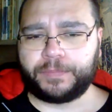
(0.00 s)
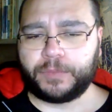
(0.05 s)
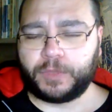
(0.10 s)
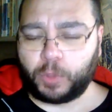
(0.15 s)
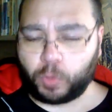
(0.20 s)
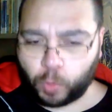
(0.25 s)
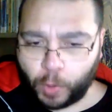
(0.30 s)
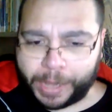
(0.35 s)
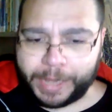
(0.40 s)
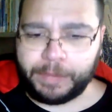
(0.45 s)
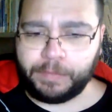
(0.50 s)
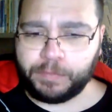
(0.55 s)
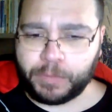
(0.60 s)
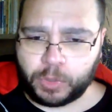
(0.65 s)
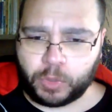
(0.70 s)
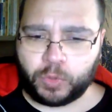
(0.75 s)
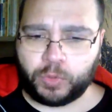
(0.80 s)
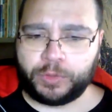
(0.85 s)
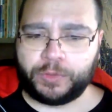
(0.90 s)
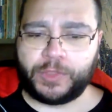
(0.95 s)
the right
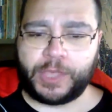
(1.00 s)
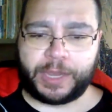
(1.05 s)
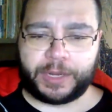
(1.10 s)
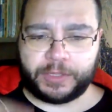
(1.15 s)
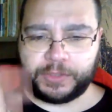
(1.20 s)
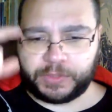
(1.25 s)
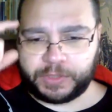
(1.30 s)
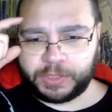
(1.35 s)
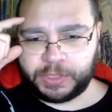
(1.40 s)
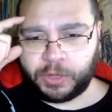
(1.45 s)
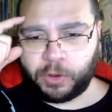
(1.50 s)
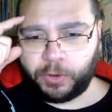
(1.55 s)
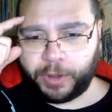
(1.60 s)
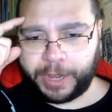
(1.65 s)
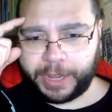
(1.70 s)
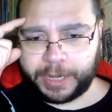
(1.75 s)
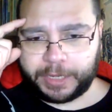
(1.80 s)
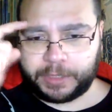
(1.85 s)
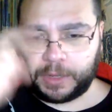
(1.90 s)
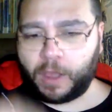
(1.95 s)
mood that is in your
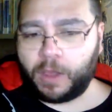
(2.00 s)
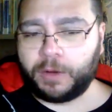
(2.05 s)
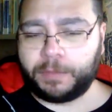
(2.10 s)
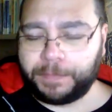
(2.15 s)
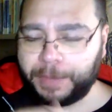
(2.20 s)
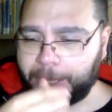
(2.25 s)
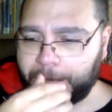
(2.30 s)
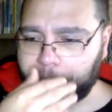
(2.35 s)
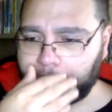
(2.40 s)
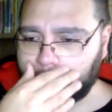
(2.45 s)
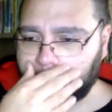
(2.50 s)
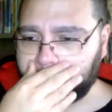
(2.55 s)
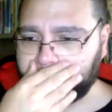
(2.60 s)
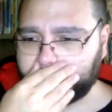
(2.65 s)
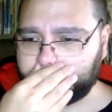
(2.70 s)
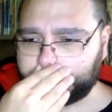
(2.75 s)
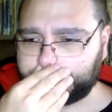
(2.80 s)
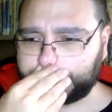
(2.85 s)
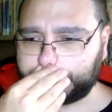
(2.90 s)
head on paper.